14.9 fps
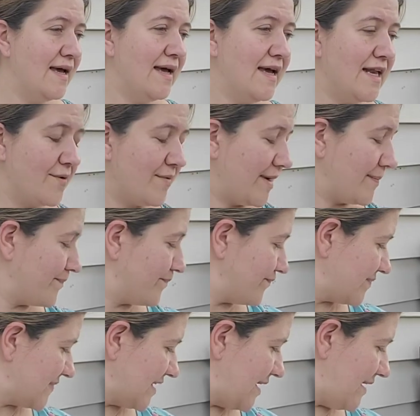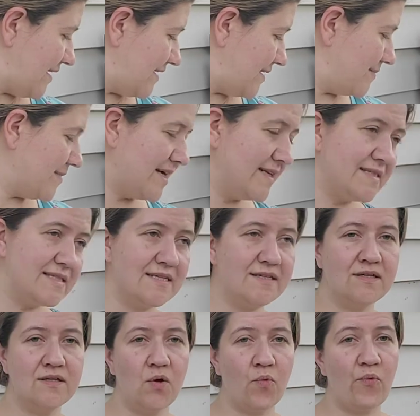Anyway, um,
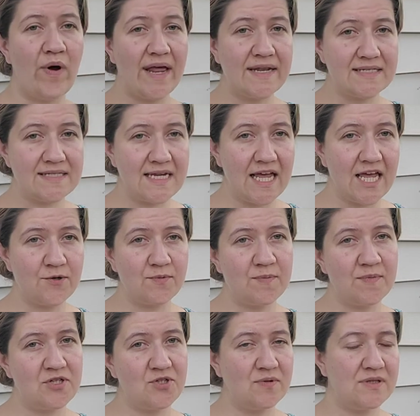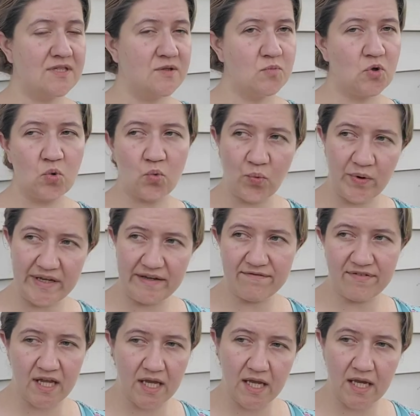until Wednesday when we do a little more
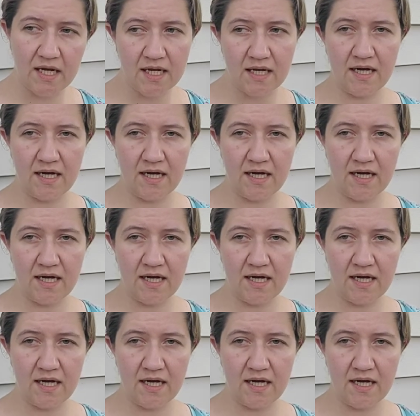weaving,